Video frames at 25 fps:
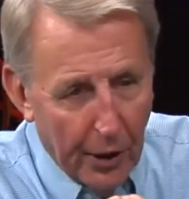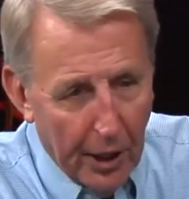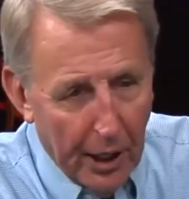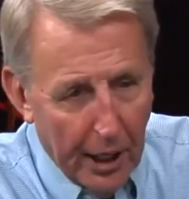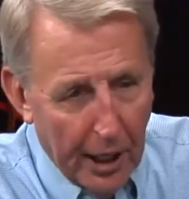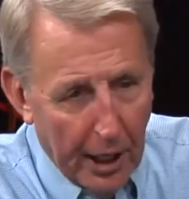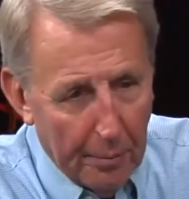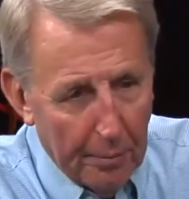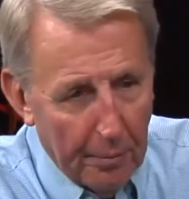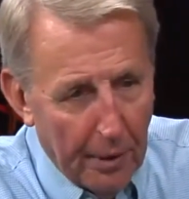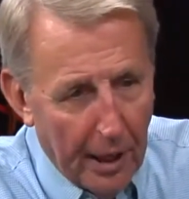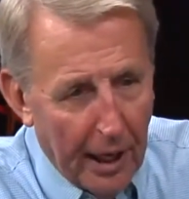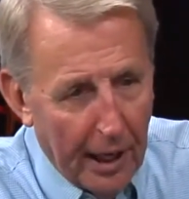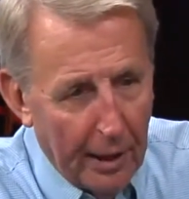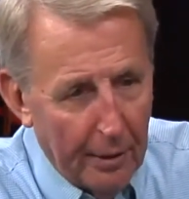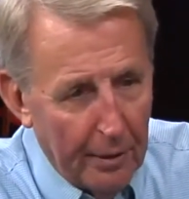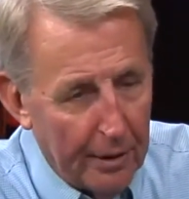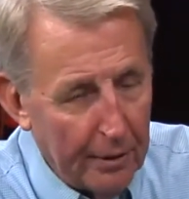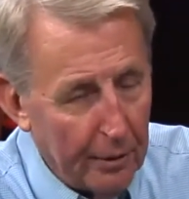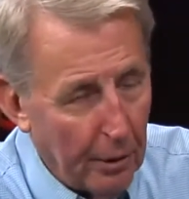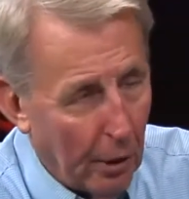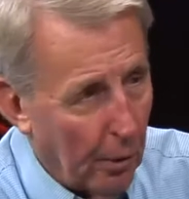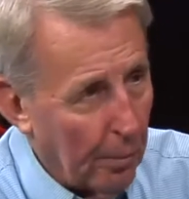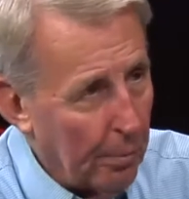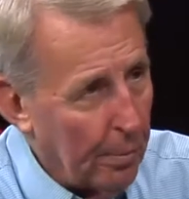
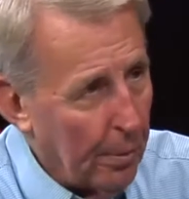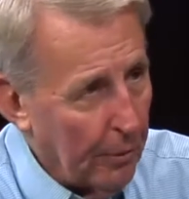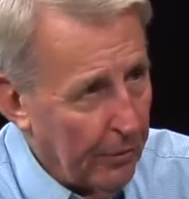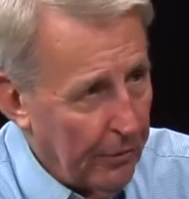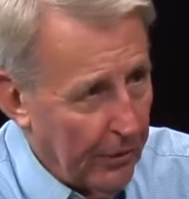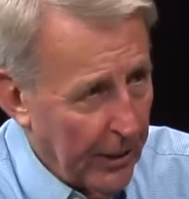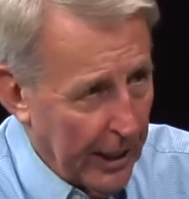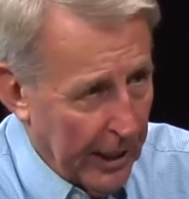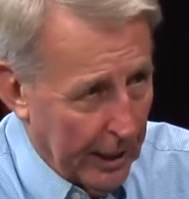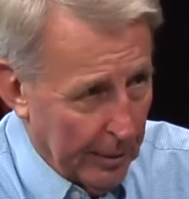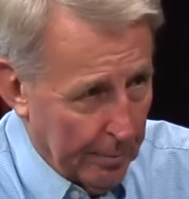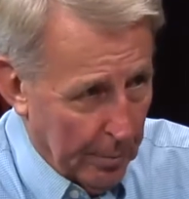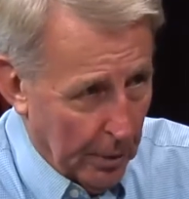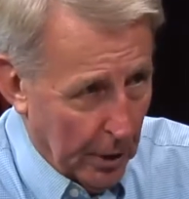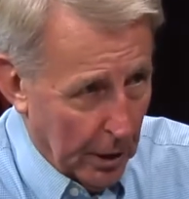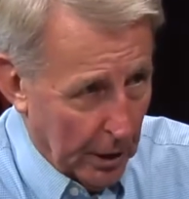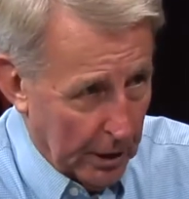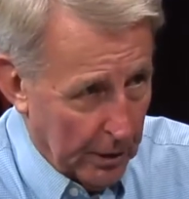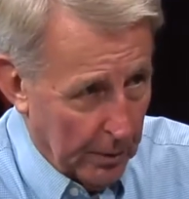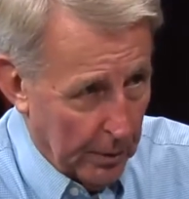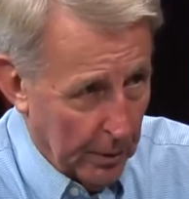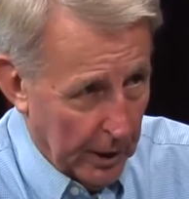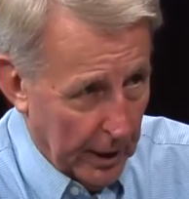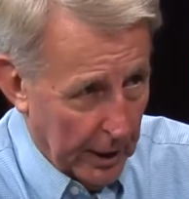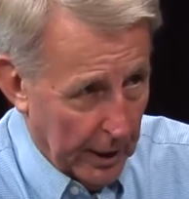Or prophetic
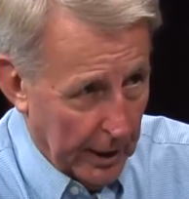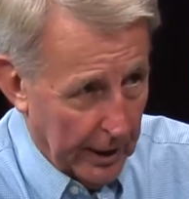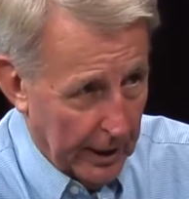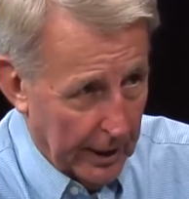books, really.